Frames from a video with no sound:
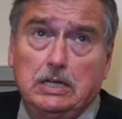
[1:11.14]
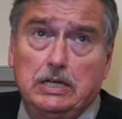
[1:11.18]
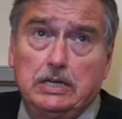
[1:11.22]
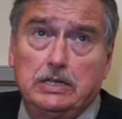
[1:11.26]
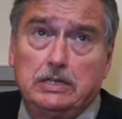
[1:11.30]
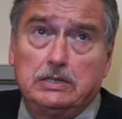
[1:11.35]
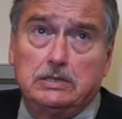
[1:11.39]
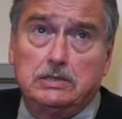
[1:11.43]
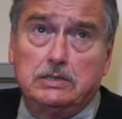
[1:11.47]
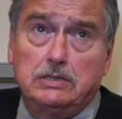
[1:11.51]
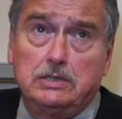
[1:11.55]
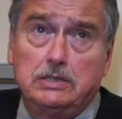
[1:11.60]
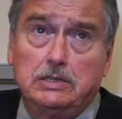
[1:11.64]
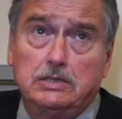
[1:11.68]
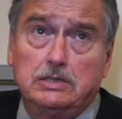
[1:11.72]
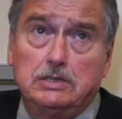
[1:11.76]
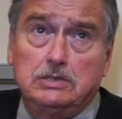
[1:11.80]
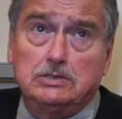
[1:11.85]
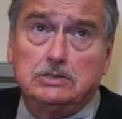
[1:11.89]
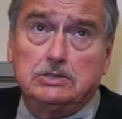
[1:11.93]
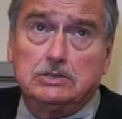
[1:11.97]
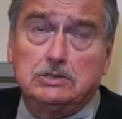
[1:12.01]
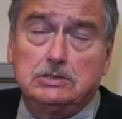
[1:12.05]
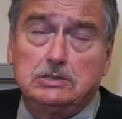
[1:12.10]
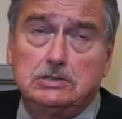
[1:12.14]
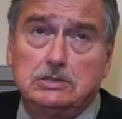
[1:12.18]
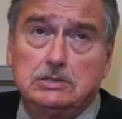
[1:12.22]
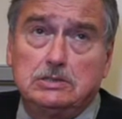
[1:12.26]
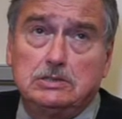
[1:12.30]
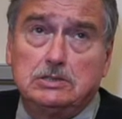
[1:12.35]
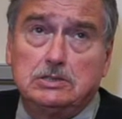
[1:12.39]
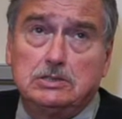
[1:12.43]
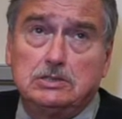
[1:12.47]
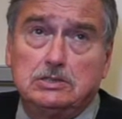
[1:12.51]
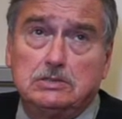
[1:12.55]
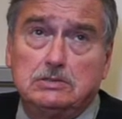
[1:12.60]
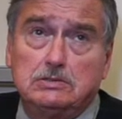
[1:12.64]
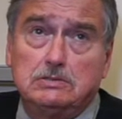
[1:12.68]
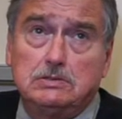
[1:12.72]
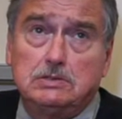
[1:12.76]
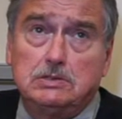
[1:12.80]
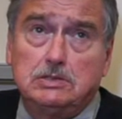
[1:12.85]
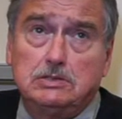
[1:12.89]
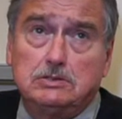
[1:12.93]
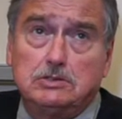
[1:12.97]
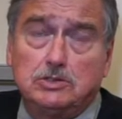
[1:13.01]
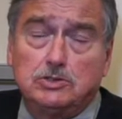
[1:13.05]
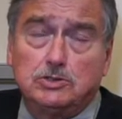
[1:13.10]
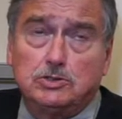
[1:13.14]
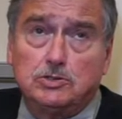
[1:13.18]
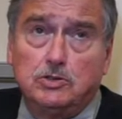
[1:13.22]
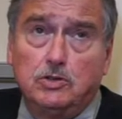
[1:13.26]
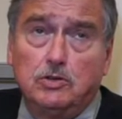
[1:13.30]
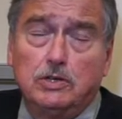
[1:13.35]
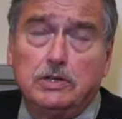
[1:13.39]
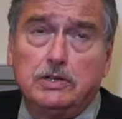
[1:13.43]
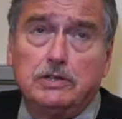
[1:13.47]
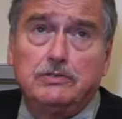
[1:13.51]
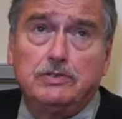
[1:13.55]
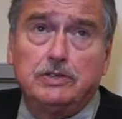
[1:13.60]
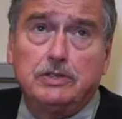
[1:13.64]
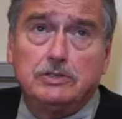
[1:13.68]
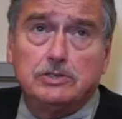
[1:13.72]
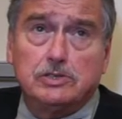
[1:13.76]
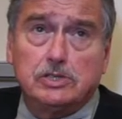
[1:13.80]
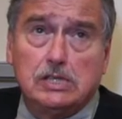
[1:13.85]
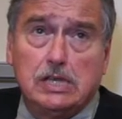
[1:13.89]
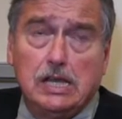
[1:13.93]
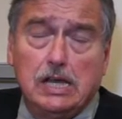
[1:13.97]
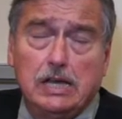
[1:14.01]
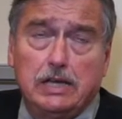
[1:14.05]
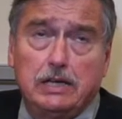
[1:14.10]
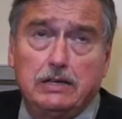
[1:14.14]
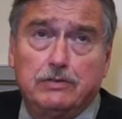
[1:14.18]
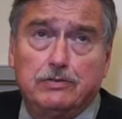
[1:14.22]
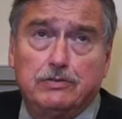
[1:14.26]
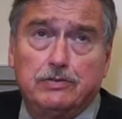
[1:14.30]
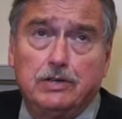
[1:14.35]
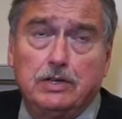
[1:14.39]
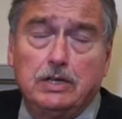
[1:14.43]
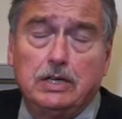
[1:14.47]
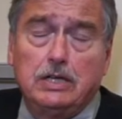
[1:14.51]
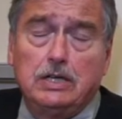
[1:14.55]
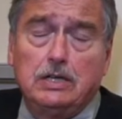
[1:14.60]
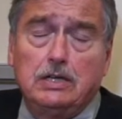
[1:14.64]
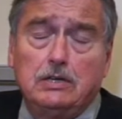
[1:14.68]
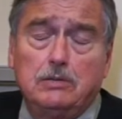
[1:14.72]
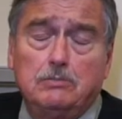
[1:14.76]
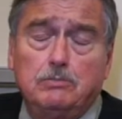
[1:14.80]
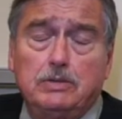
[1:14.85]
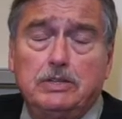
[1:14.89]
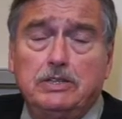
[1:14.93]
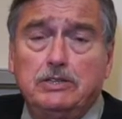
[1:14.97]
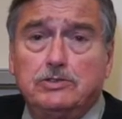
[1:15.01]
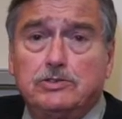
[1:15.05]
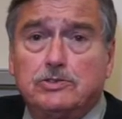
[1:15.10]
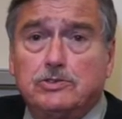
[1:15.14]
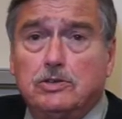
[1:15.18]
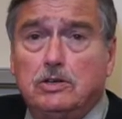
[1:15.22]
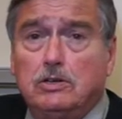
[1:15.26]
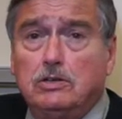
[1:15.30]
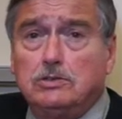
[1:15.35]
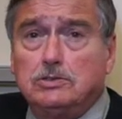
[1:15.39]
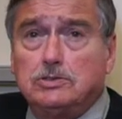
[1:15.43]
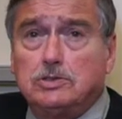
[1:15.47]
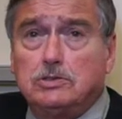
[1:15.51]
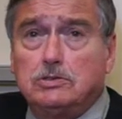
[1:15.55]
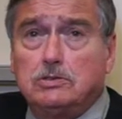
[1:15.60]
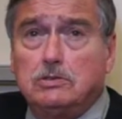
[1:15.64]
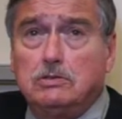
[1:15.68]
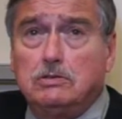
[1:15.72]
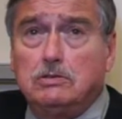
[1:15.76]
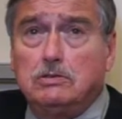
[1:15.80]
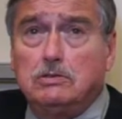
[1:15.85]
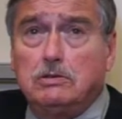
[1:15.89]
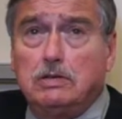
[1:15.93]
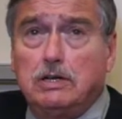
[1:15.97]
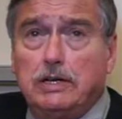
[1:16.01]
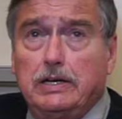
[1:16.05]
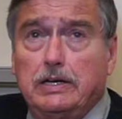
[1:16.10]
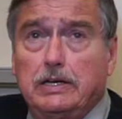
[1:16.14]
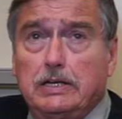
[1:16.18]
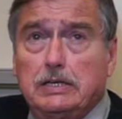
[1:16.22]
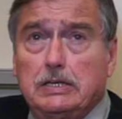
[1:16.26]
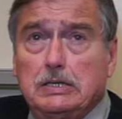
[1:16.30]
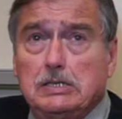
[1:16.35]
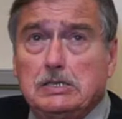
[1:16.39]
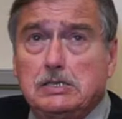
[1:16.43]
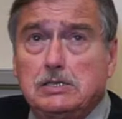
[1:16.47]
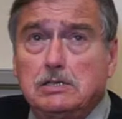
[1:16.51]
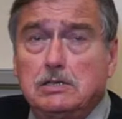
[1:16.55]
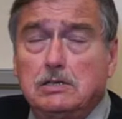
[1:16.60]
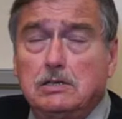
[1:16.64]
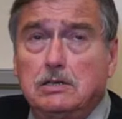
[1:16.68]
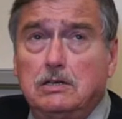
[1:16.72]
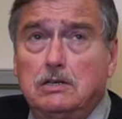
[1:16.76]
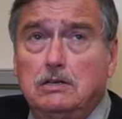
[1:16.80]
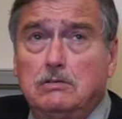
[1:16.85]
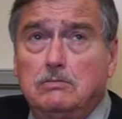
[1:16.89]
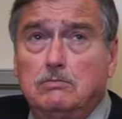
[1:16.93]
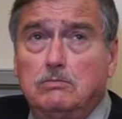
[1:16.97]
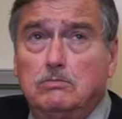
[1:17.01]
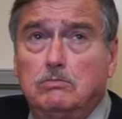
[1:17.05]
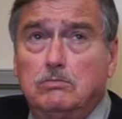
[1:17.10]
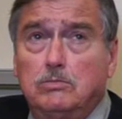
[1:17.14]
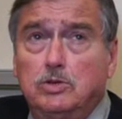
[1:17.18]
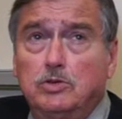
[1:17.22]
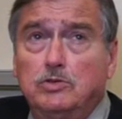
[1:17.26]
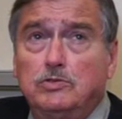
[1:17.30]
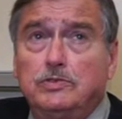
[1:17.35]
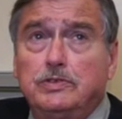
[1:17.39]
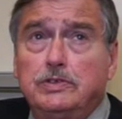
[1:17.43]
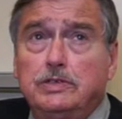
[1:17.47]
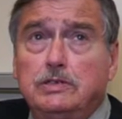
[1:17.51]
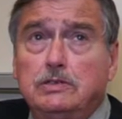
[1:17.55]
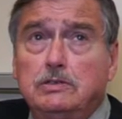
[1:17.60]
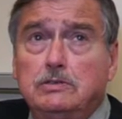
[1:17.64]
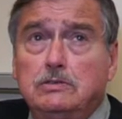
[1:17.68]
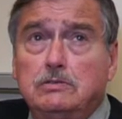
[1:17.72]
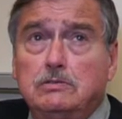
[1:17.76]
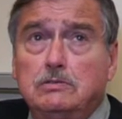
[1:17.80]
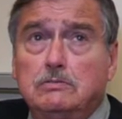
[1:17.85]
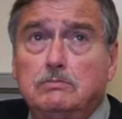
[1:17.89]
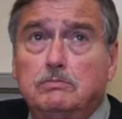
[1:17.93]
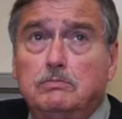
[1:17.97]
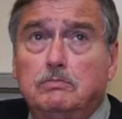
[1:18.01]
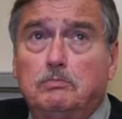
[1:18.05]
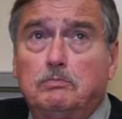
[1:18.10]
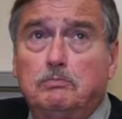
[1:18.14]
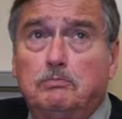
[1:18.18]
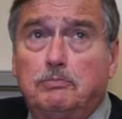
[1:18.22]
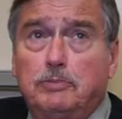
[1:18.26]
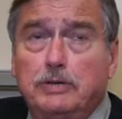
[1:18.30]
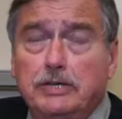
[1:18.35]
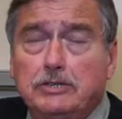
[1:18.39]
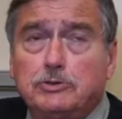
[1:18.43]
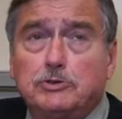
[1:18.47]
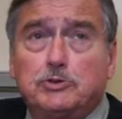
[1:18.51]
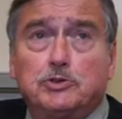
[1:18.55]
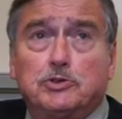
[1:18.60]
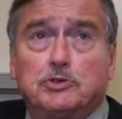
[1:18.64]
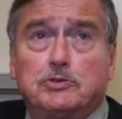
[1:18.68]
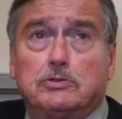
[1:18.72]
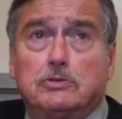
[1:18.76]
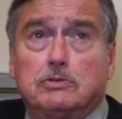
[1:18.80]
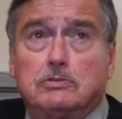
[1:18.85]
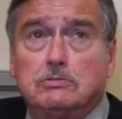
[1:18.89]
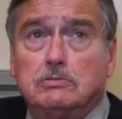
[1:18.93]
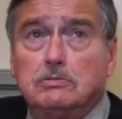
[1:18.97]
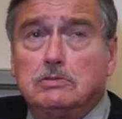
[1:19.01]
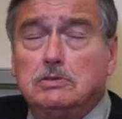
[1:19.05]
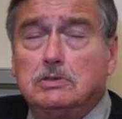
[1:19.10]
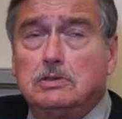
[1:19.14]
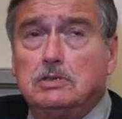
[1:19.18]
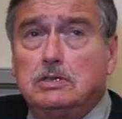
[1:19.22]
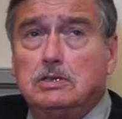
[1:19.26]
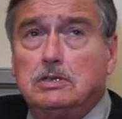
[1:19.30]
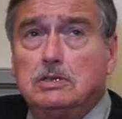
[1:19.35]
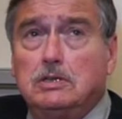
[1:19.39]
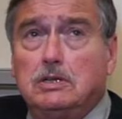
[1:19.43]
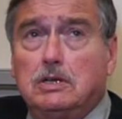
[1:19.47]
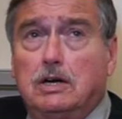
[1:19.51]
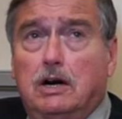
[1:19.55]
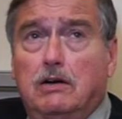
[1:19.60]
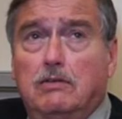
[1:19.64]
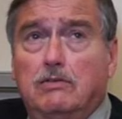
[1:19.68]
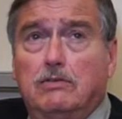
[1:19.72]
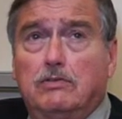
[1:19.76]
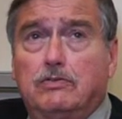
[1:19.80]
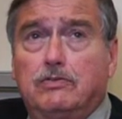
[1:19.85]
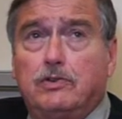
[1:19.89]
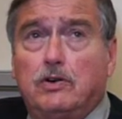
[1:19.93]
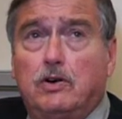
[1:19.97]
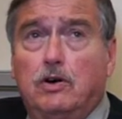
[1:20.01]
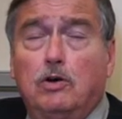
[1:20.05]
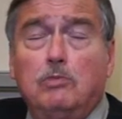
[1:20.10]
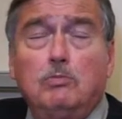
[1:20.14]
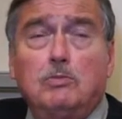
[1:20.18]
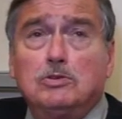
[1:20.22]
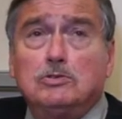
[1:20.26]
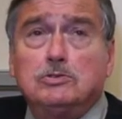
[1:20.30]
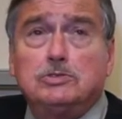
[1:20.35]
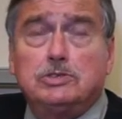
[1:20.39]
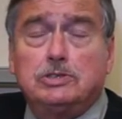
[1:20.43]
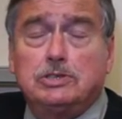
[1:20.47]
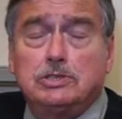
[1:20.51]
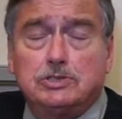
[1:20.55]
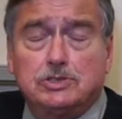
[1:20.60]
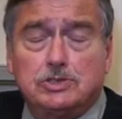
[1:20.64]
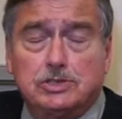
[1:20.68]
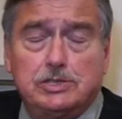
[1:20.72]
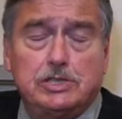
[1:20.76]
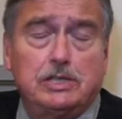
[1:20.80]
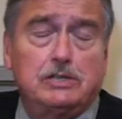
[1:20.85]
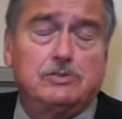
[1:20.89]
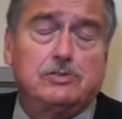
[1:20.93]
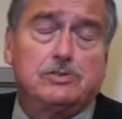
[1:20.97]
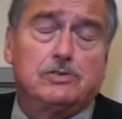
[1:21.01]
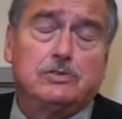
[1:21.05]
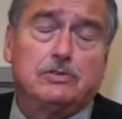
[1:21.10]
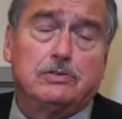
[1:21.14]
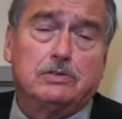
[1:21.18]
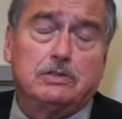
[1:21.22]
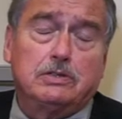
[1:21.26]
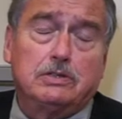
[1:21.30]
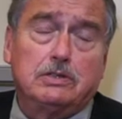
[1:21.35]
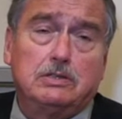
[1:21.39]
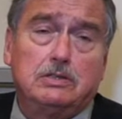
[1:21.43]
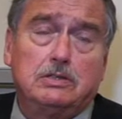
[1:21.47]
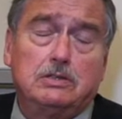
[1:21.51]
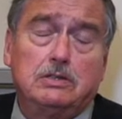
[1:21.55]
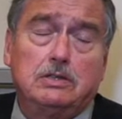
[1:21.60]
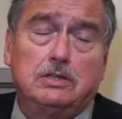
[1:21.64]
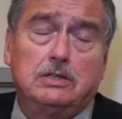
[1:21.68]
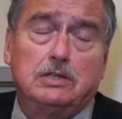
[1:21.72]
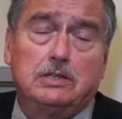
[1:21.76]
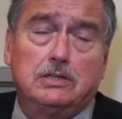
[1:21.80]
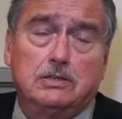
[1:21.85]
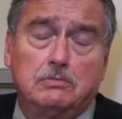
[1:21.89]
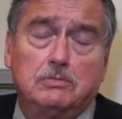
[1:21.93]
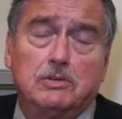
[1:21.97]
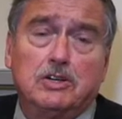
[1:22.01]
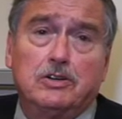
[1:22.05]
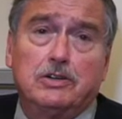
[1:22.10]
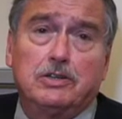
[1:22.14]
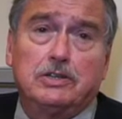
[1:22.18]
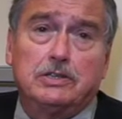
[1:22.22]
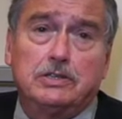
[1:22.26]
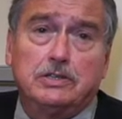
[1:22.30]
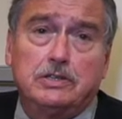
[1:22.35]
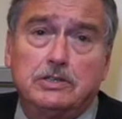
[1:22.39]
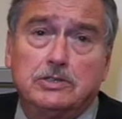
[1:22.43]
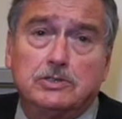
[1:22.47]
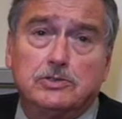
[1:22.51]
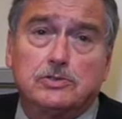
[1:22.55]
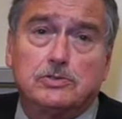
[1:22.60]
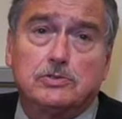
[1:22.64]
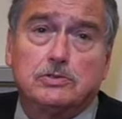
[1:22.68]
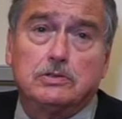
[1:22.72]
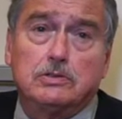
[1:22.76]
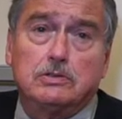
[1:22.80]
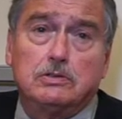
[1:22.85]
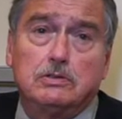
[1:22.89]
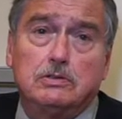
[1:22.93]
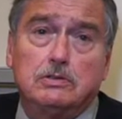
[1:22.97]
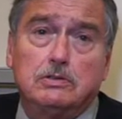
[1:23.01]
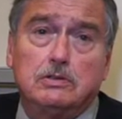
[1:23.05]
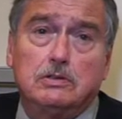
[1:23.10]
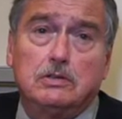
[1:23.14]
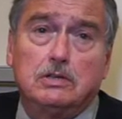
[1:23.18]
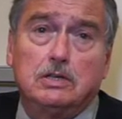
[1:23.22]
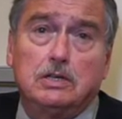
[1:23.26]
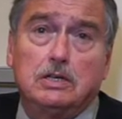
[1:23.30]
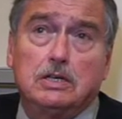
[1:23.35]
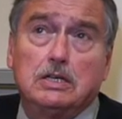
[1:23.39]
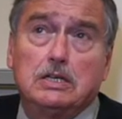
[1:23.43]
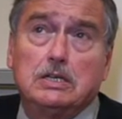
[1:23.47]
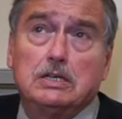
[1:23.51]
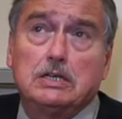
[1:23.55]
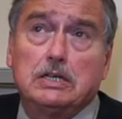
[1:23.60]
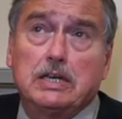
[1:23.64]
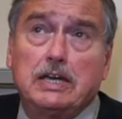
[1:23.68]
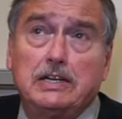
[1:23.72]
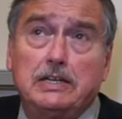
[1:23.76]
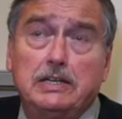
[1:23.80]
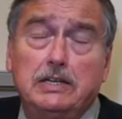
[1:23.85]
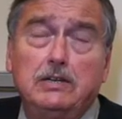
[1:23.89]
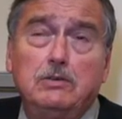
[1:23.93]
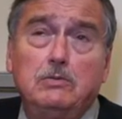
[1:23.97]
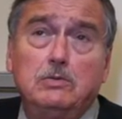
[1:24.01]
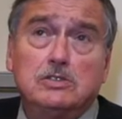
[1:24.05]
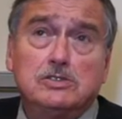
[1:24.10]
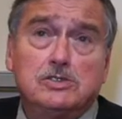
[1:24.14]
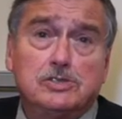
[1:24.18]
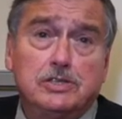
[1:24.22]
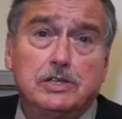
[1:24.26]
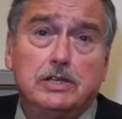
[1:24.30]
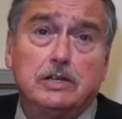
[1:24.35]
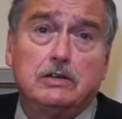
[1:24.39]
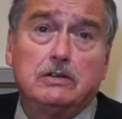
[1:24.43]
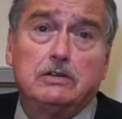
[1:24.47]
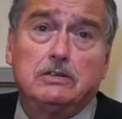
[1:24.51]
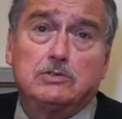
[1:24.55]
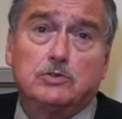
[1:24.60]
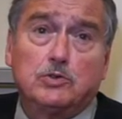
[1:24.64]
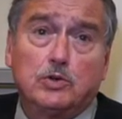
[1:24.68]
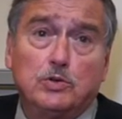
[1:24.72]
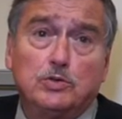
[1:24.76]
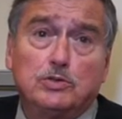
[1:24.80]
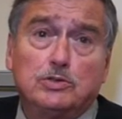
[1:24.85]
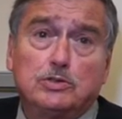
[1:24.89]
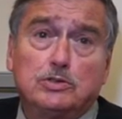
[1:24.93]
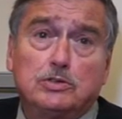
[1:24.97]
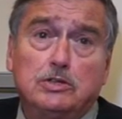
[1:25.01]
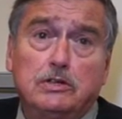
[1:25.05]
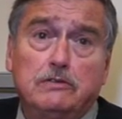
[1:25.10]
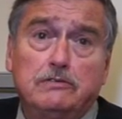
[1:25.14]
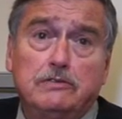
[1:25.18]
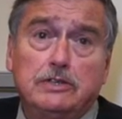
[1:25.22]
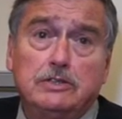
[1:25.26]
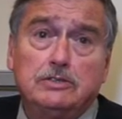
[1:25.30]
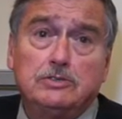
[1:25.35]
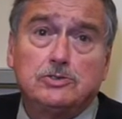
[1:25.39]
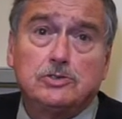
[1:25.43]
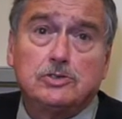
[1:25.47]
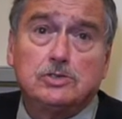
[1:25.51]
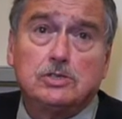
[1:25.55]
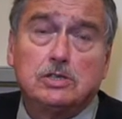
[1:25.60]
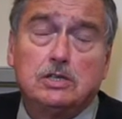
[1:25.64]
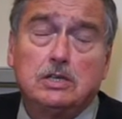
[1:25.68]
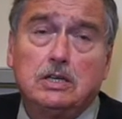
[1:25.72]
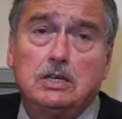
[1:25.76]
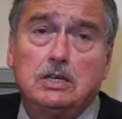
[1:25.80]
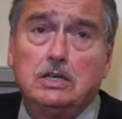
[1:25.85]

And in a, it's a story of his life, but it's also a moving picture of almost a century in American history. Mm-hmm. And he was there at crucial events.